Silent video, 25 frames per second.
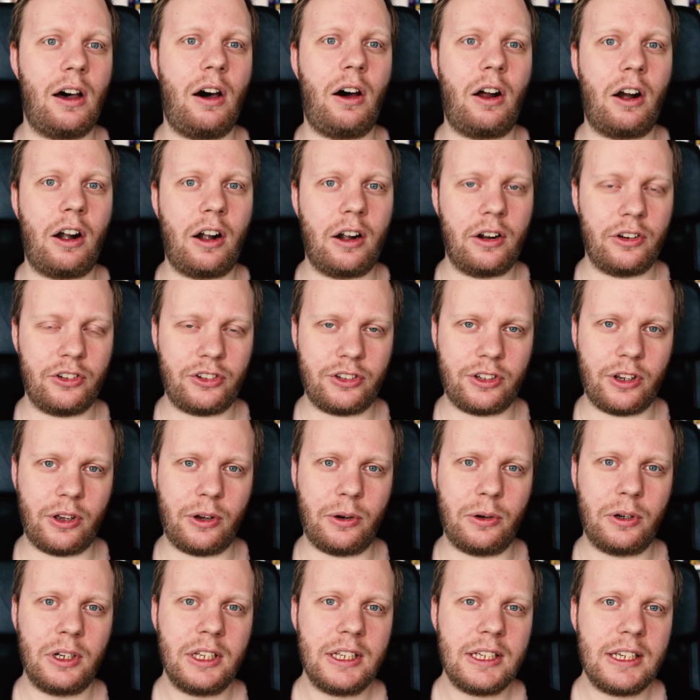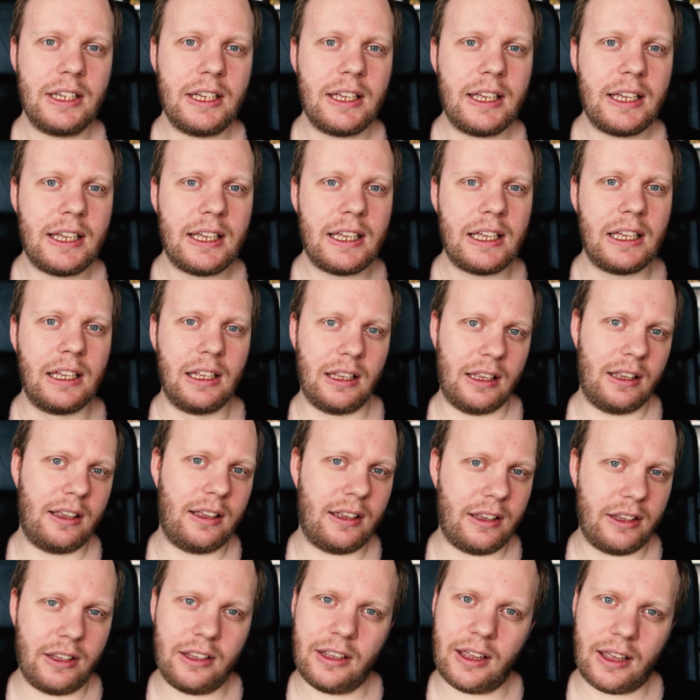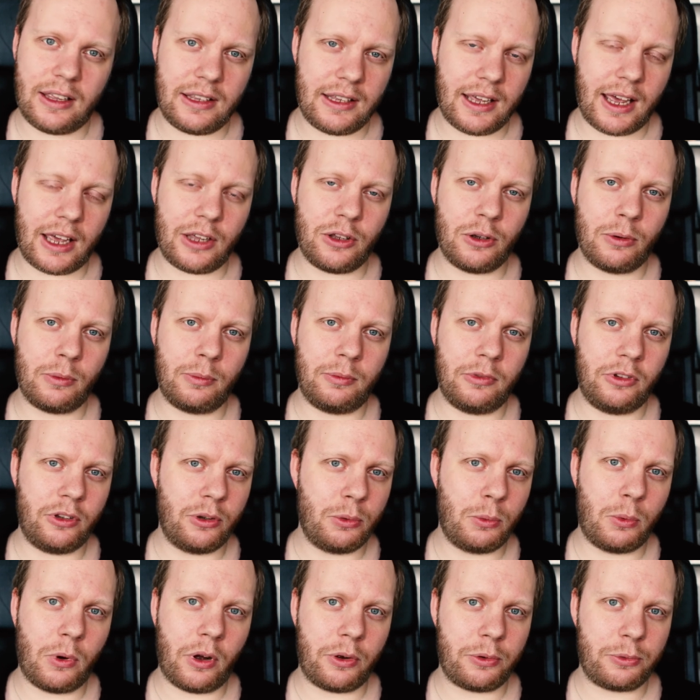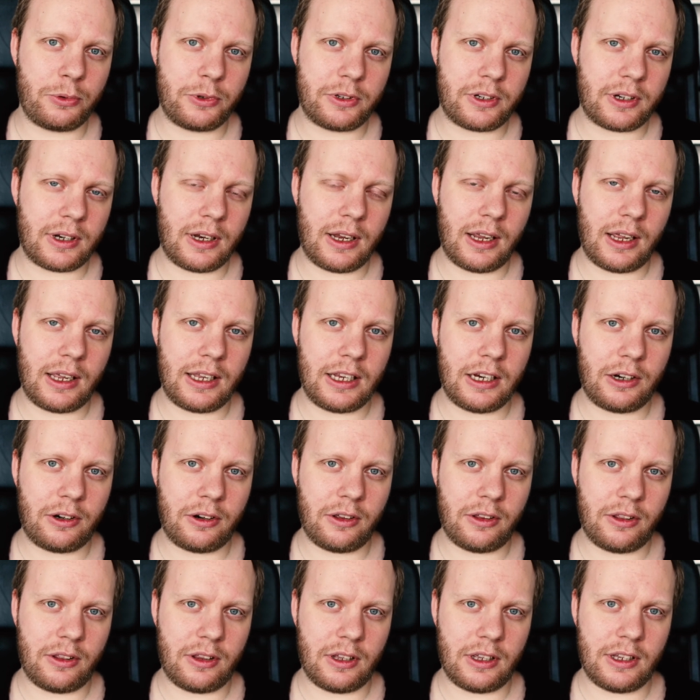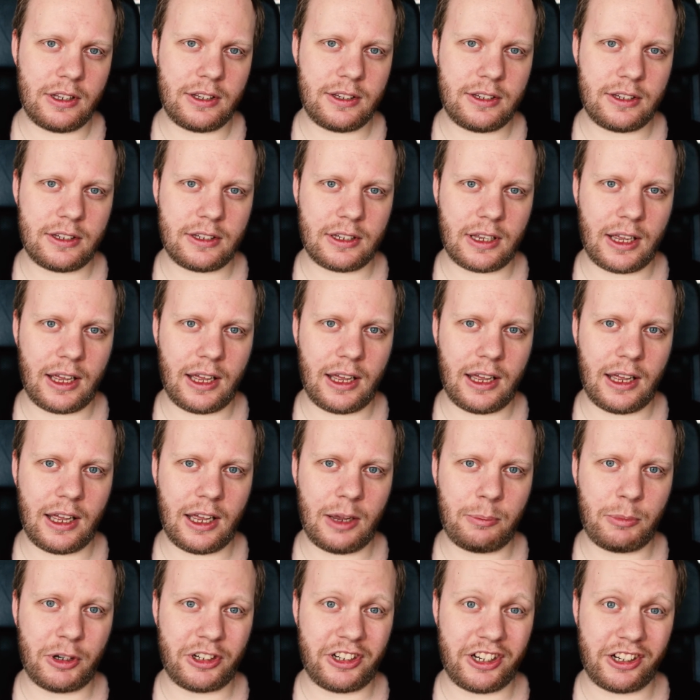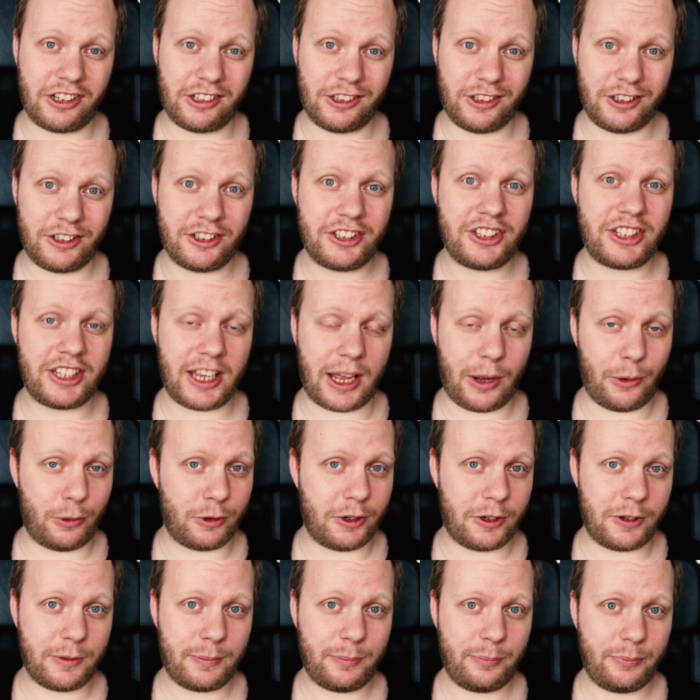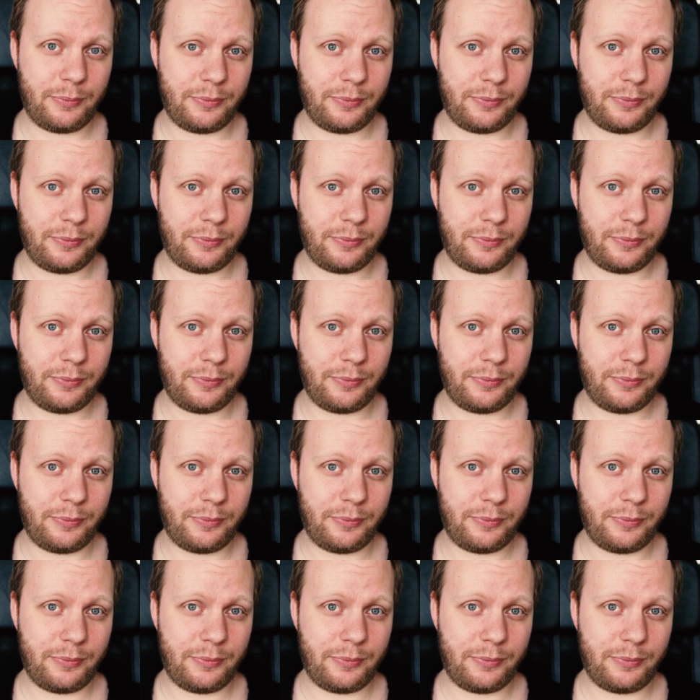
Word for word: r so yeah you you won't uh, hear this uh, particular sound.